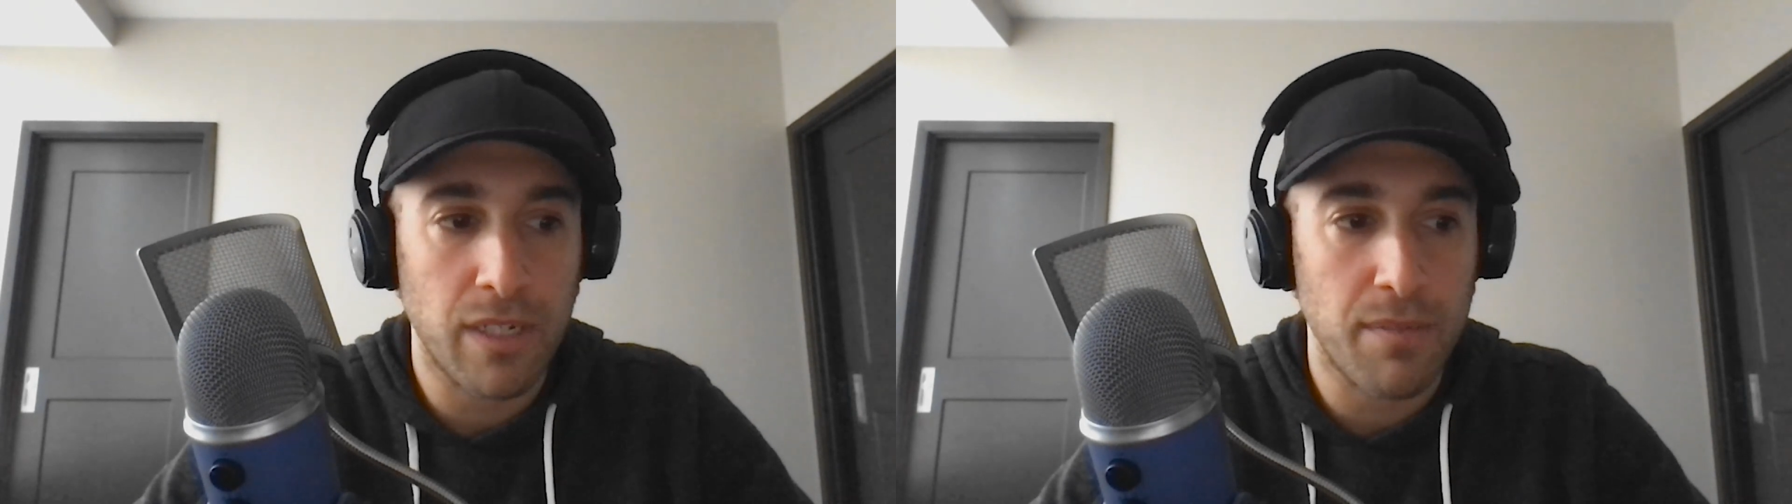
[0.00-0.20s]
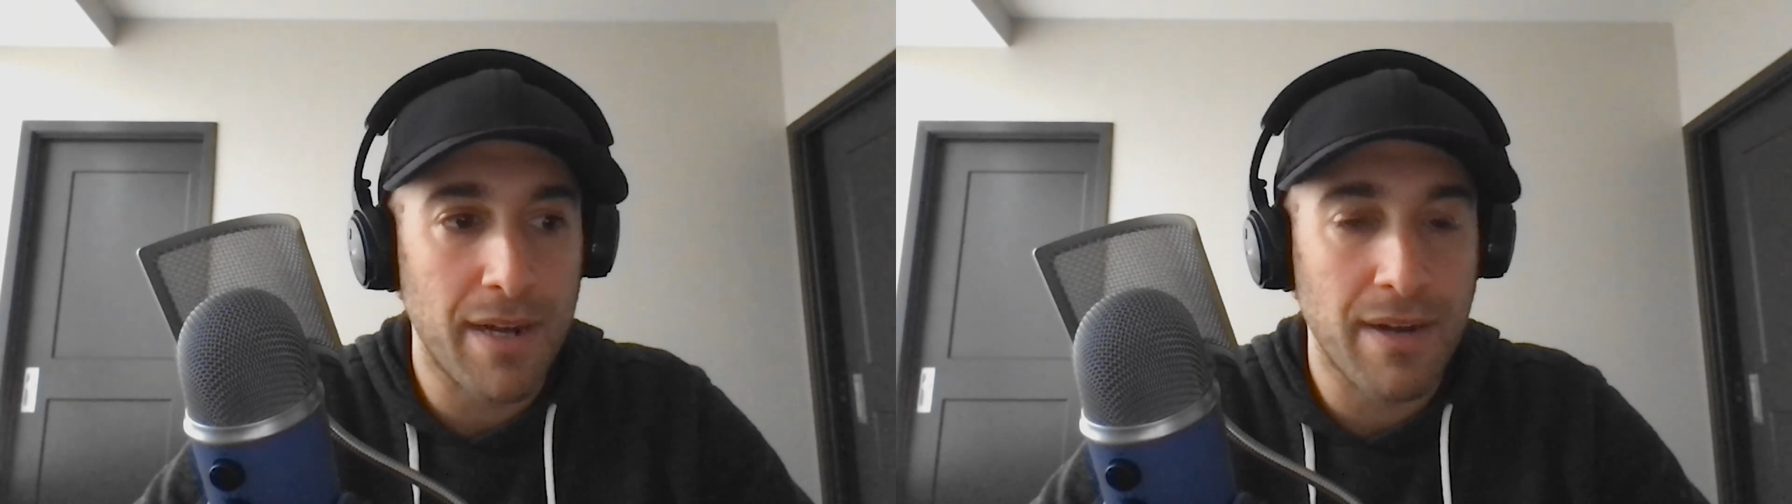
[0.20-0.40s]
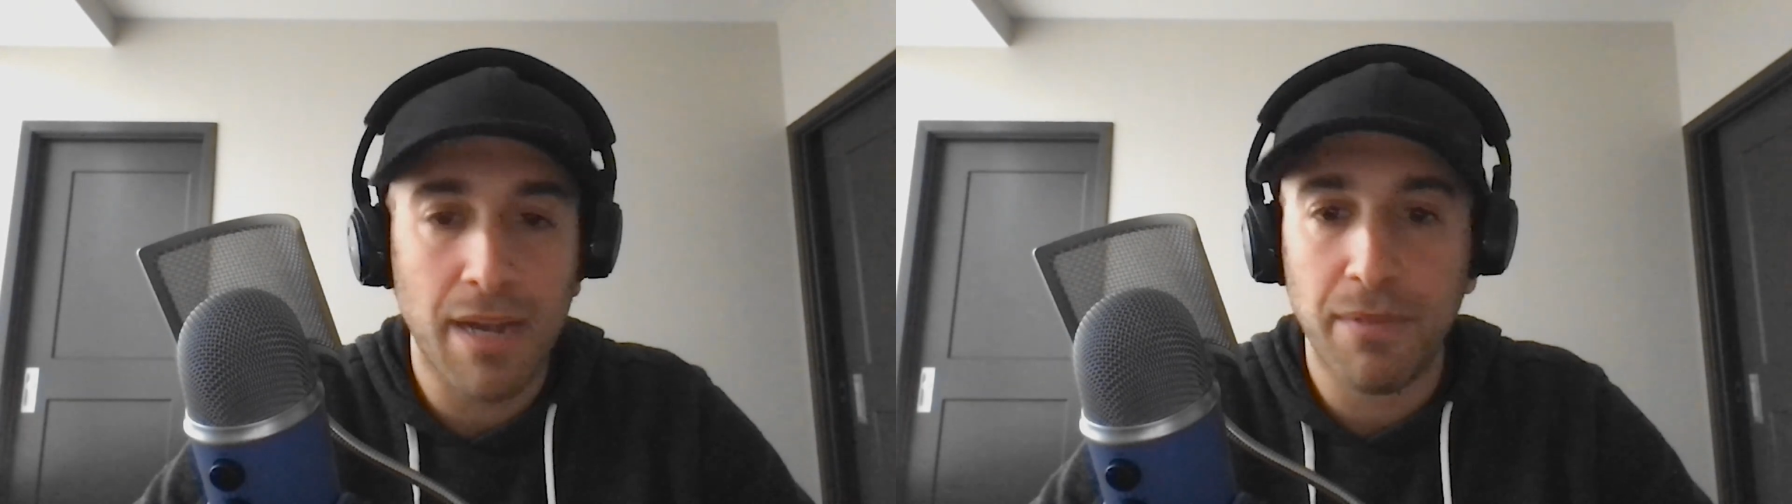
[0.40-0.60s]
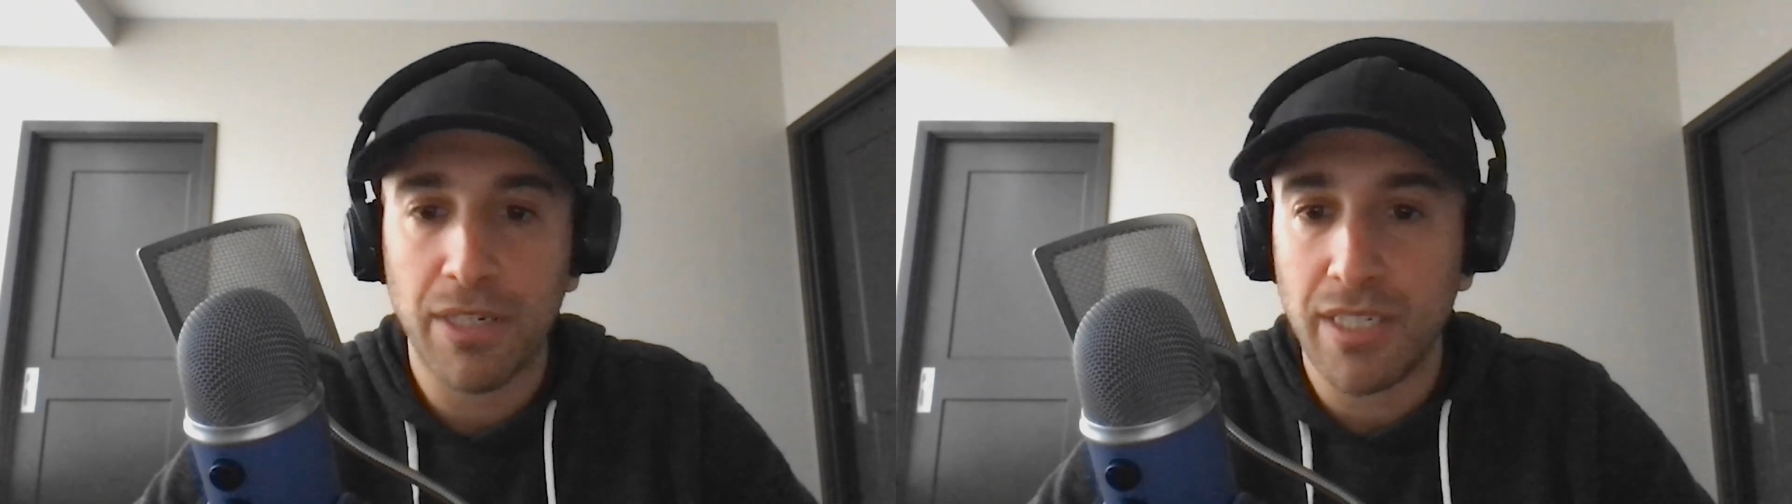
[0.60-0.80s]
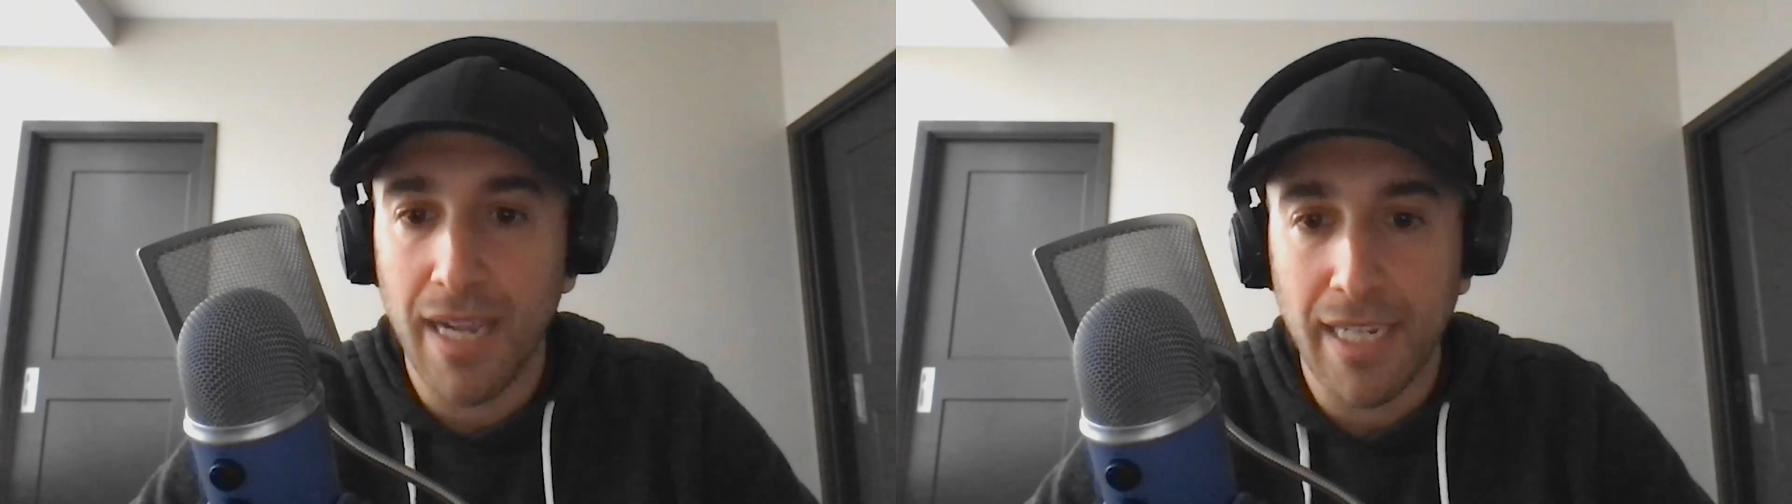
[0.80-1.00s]
no matter how
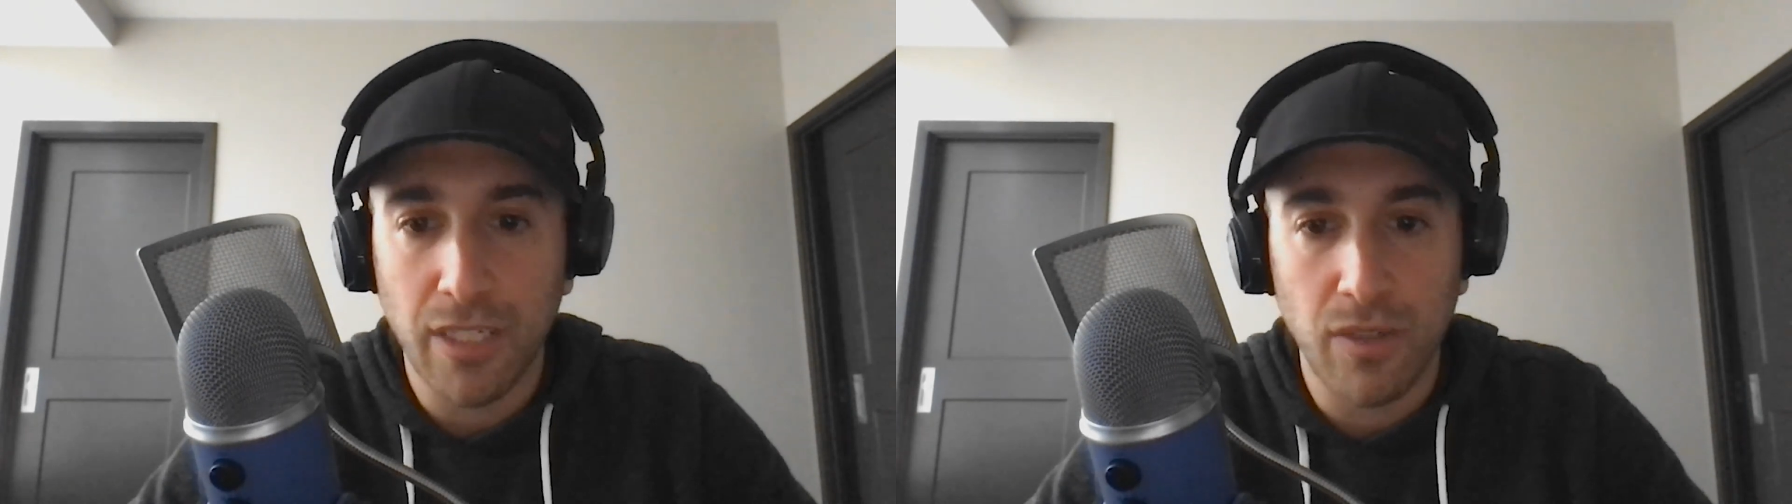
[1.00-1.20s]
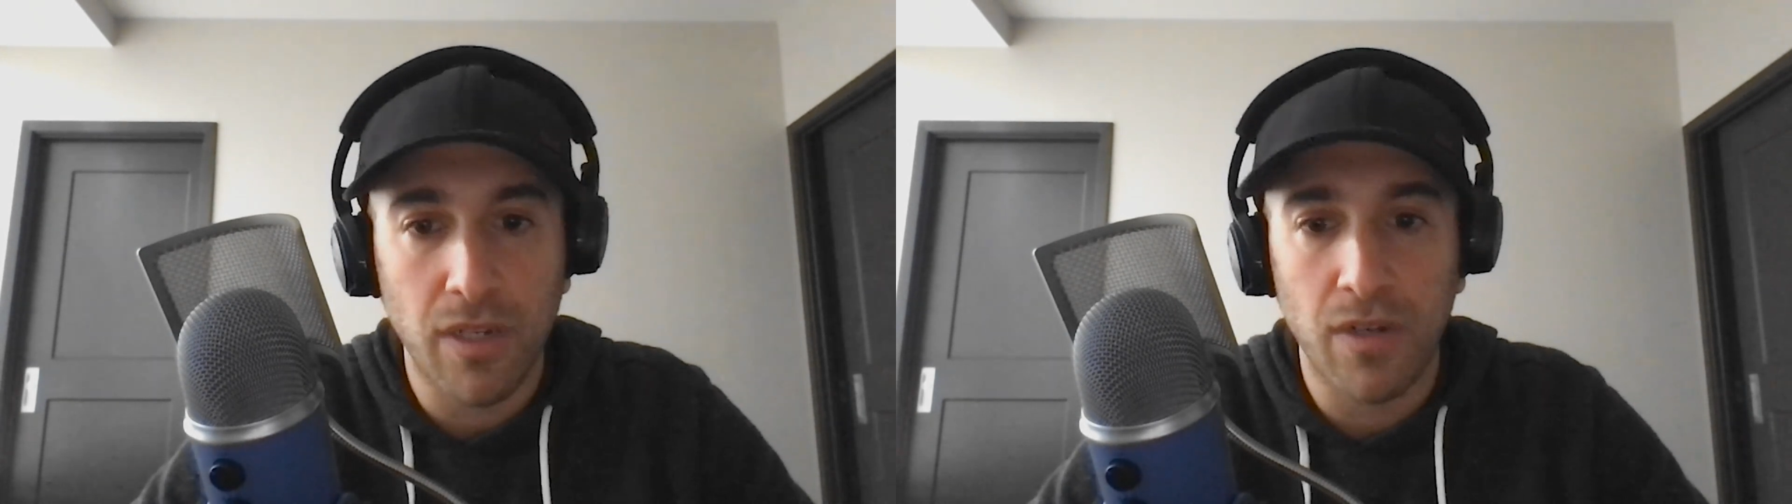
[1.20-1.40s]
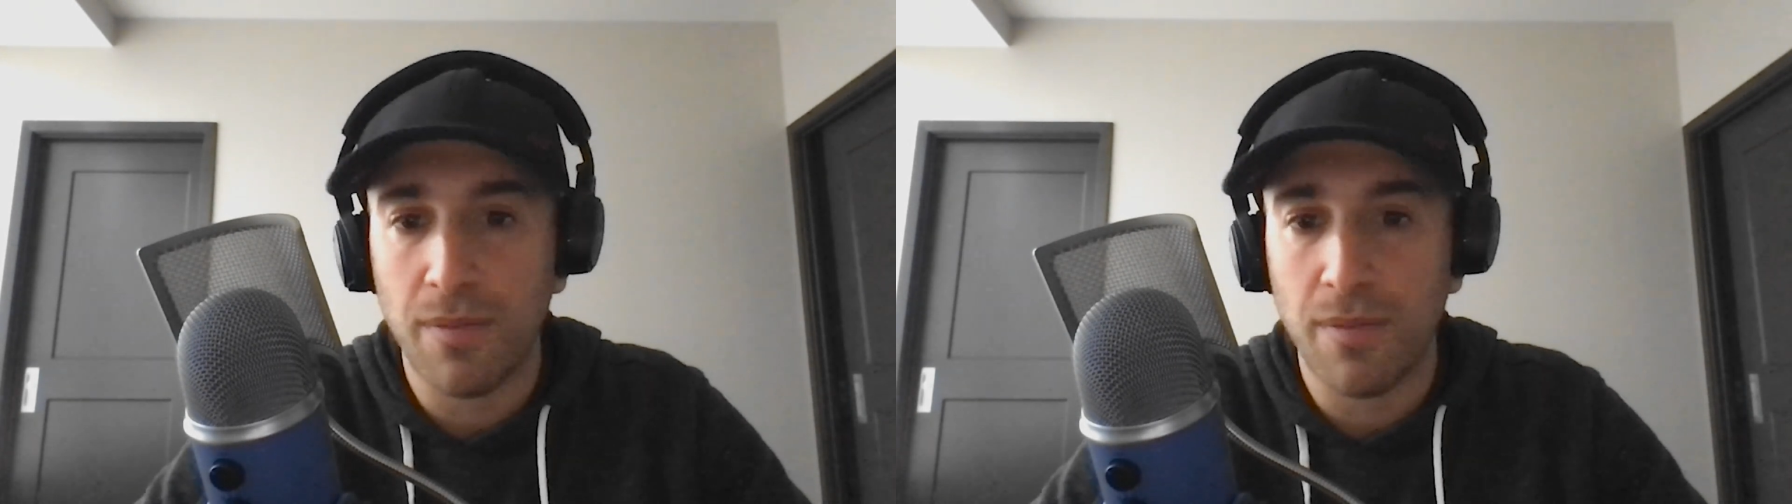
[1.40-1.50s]
much science you know,